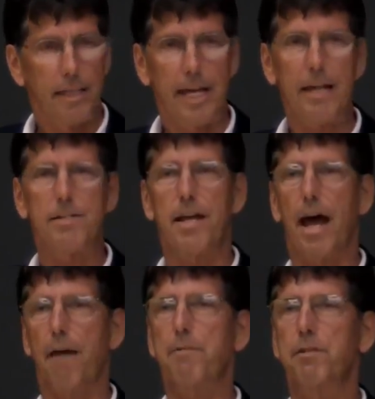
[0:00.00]
That is
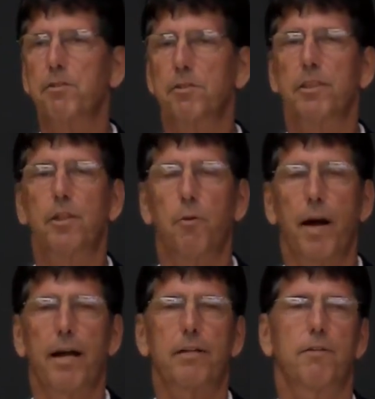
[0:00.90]
absolutely
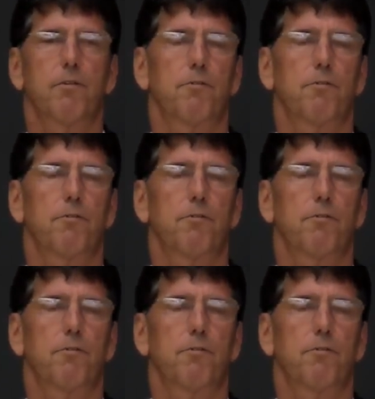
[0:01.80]
correct